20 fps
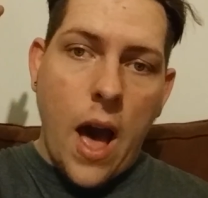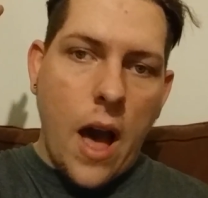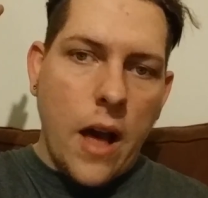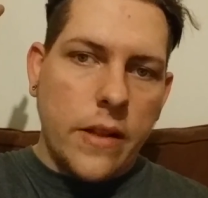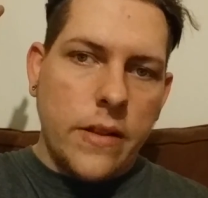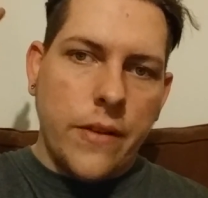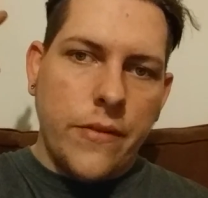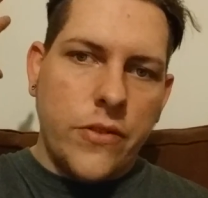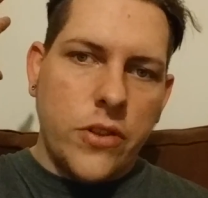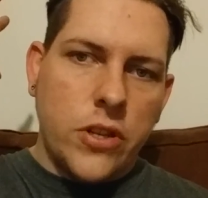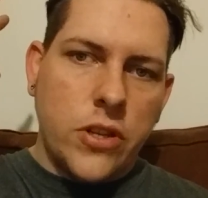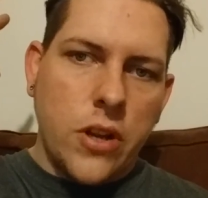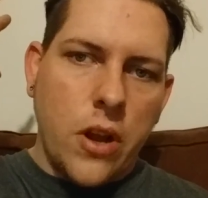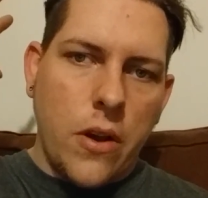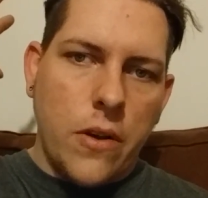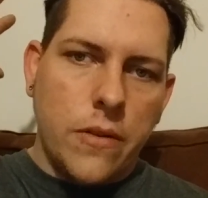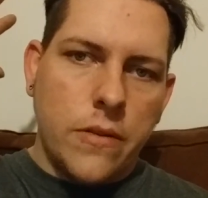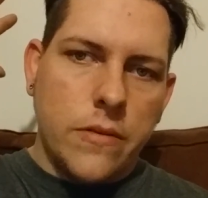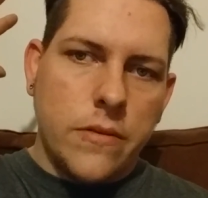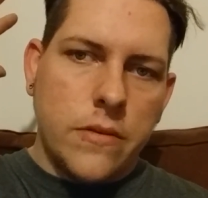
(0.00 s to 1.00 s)
I love the
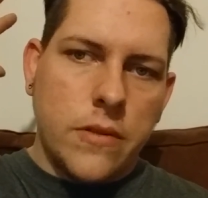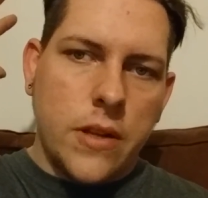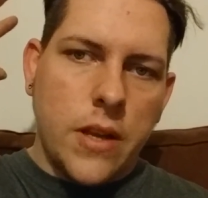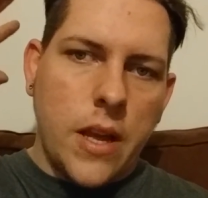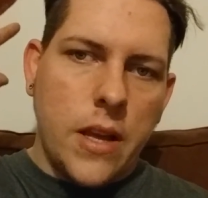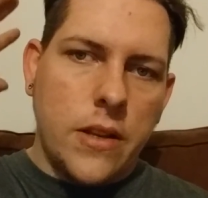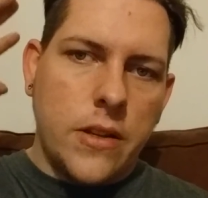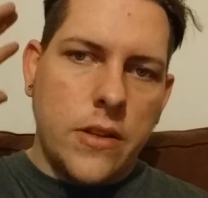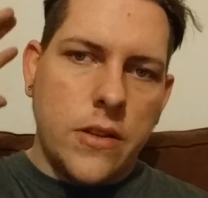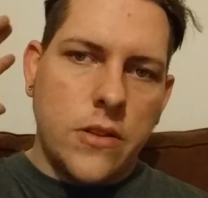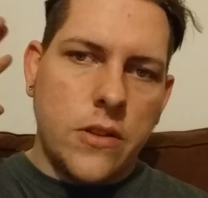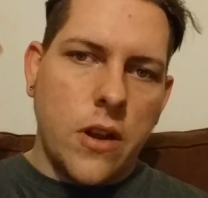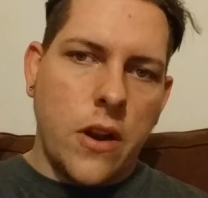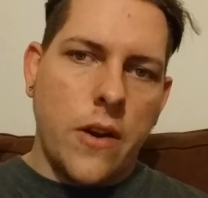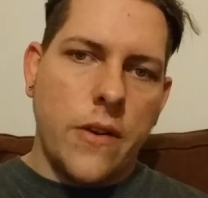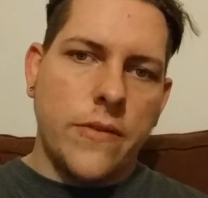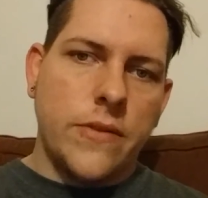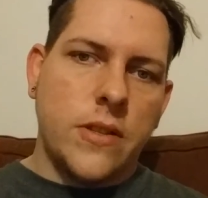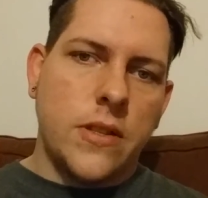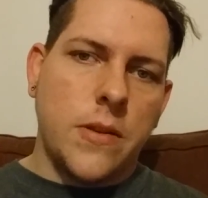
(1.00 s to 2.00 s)
show. It
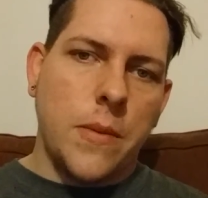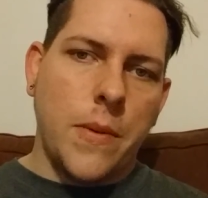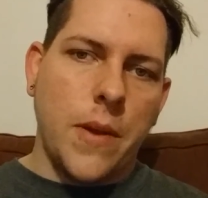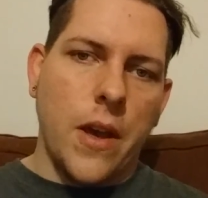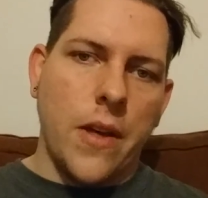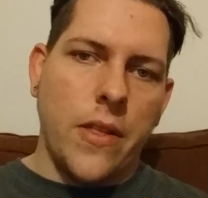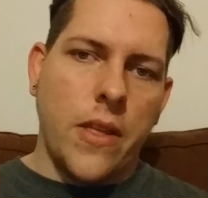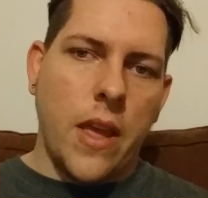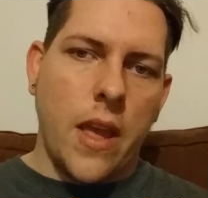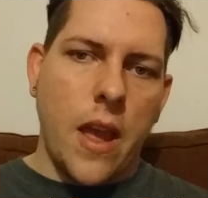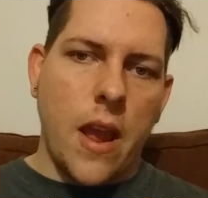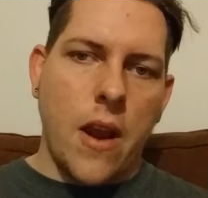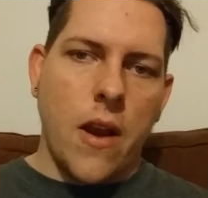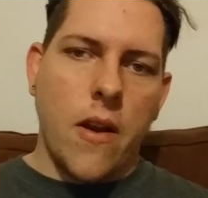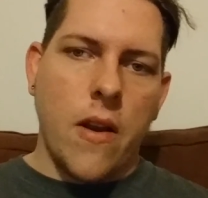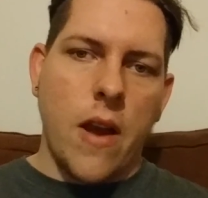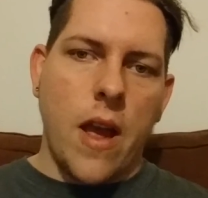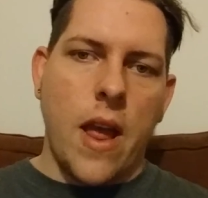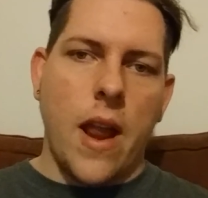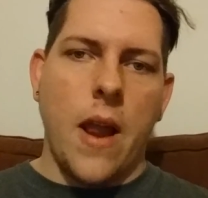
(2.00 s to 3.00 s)
deserves to be on the
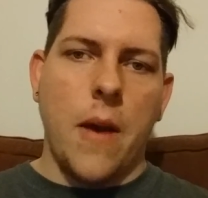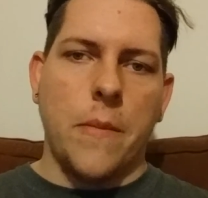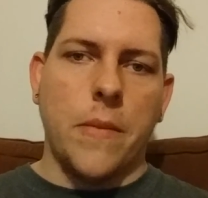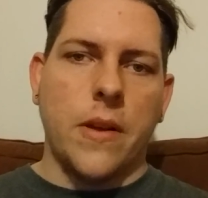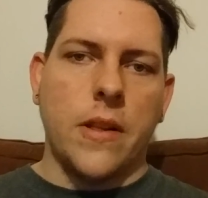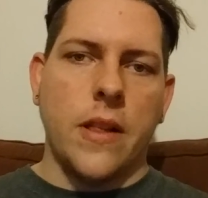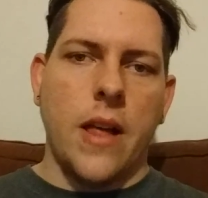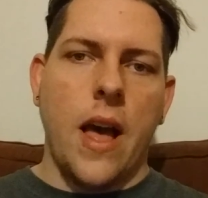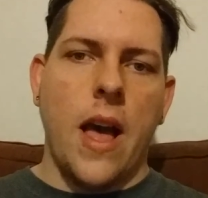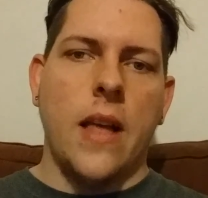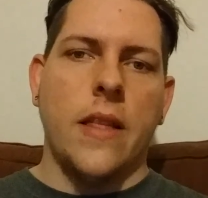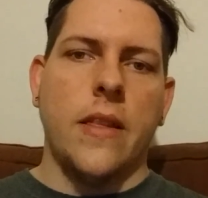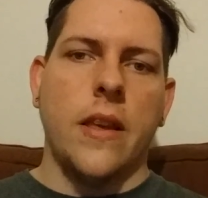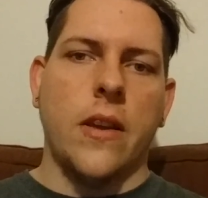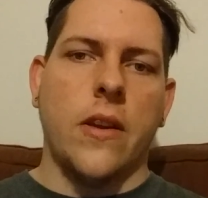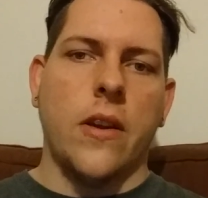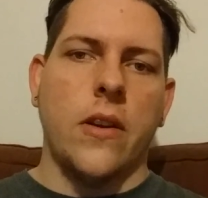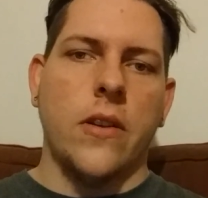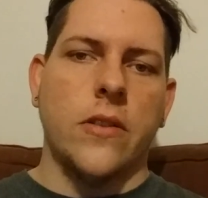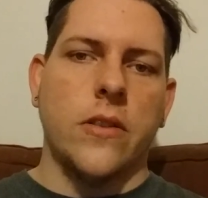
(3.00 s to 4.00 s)
air, and I'm glad
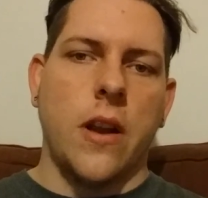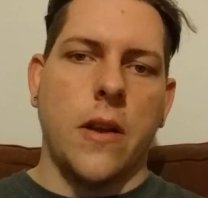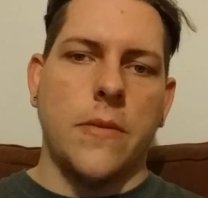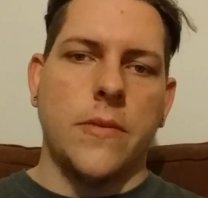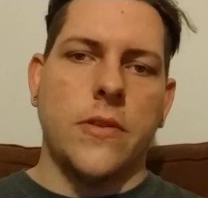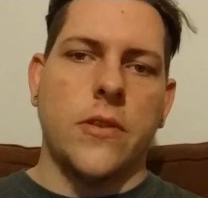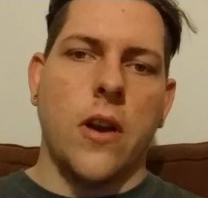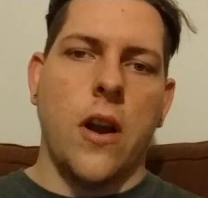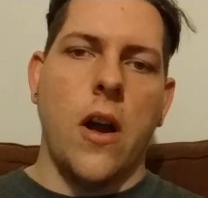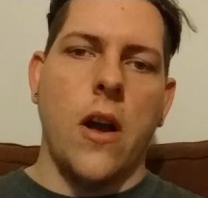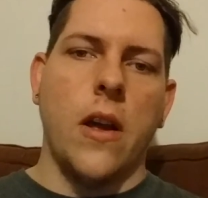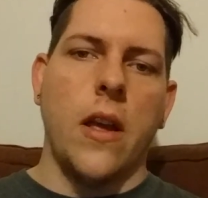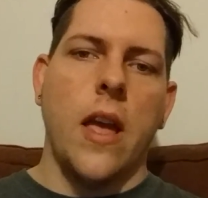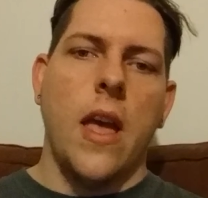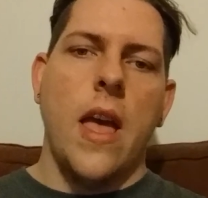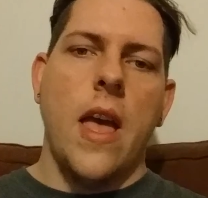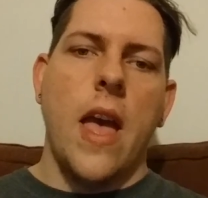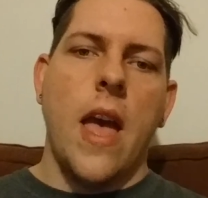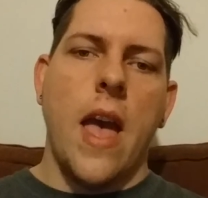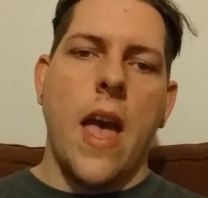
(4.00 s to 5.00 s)
that Curtis Armstrong
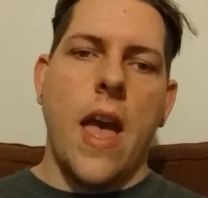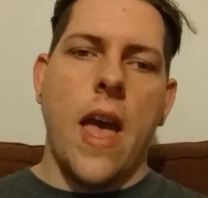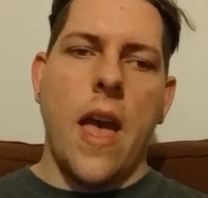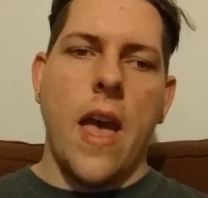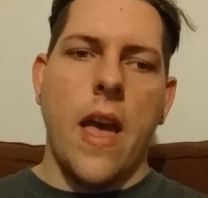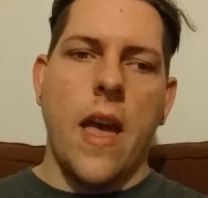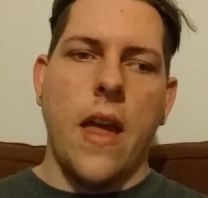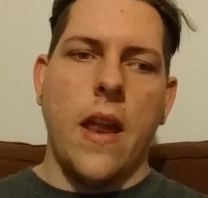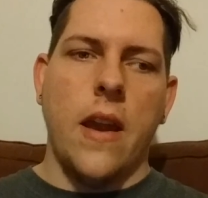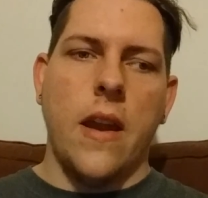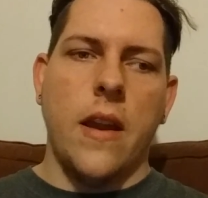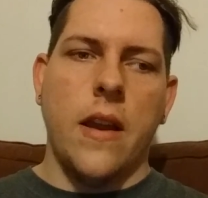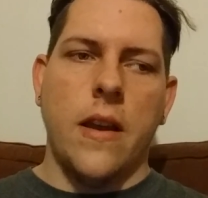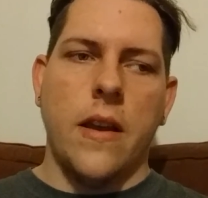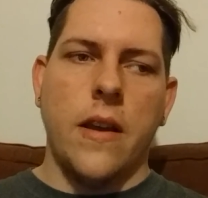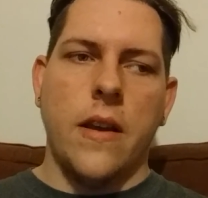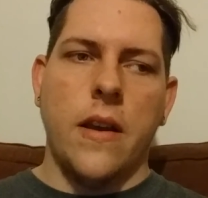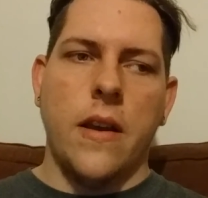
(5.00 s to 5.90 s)
and